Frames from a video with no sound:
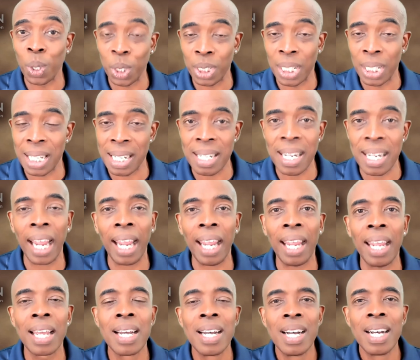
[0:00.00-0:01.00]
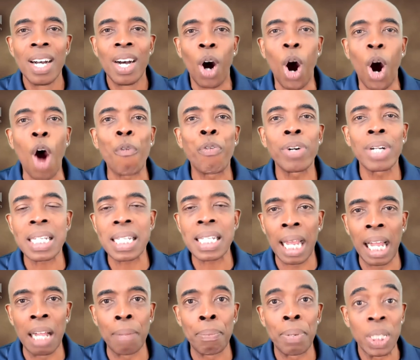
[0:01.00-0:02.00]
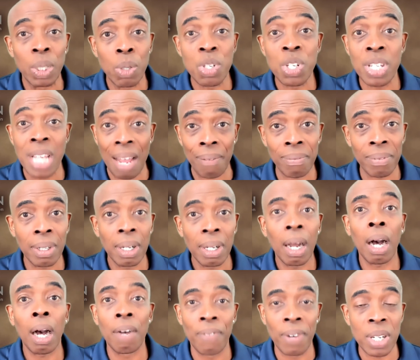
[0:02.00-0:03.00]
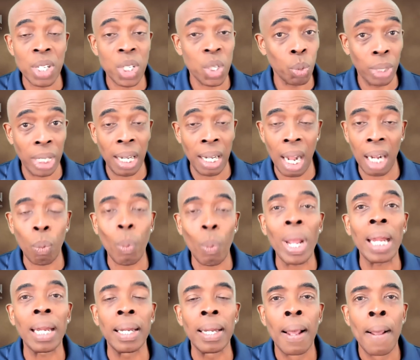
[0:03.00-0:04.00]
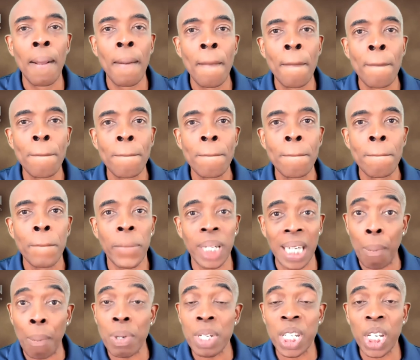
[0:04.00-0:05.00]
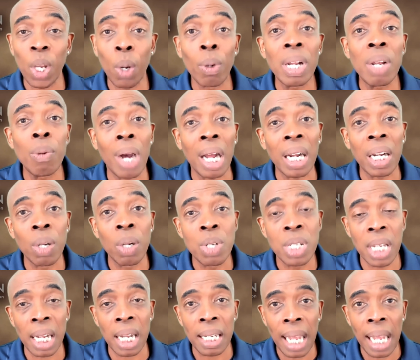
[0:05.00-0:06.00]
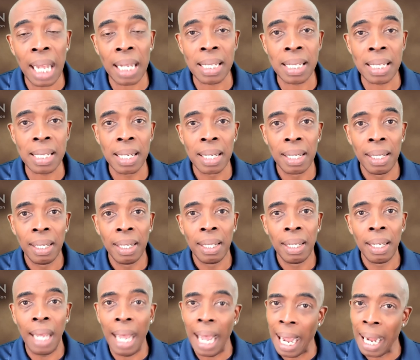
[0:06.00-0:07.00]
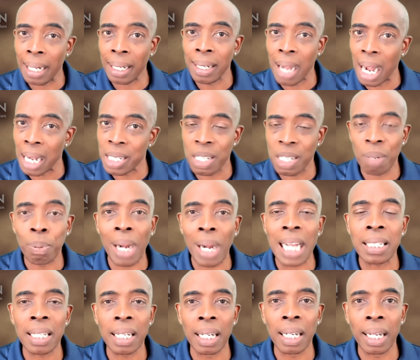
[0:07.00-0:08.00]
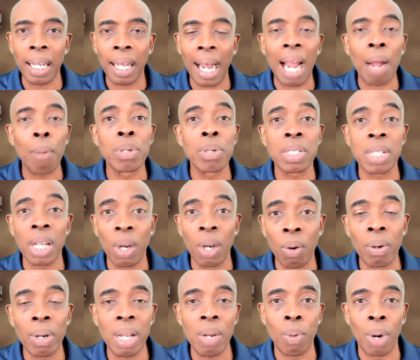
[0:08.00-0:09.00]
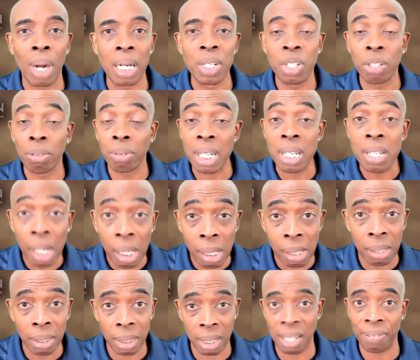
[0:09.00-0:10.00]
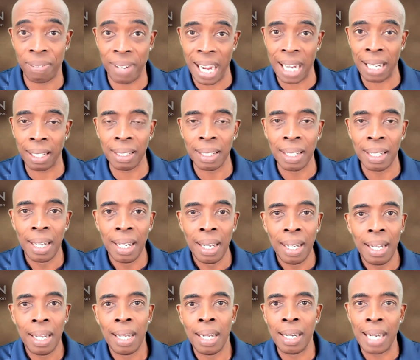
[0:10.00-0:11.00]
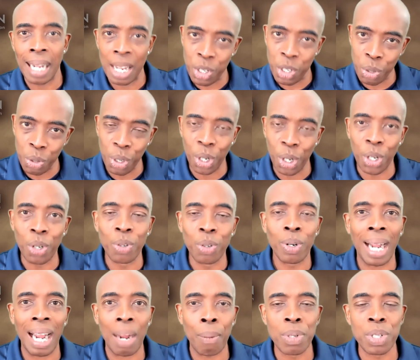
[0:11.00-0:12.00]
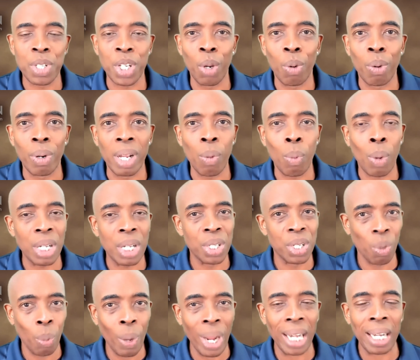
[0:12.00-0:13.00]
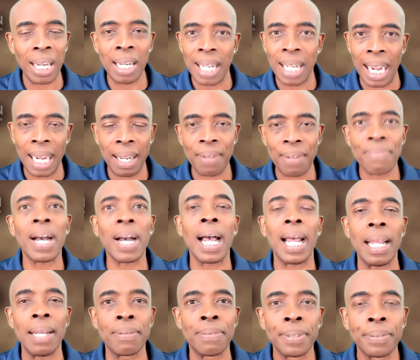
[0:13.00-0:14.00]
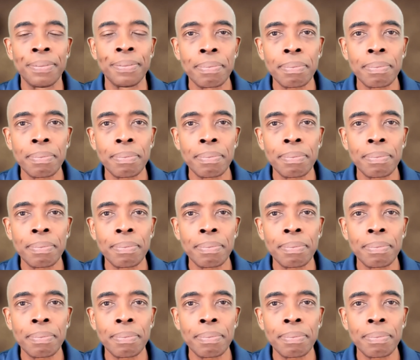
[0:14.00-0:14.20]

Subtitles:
to this day, offered his help to 7 of us who did not win. But I was the only one who said yes. And not surprisingly, I was the only one to return to the final. And as you know, I was the only one to win in 95.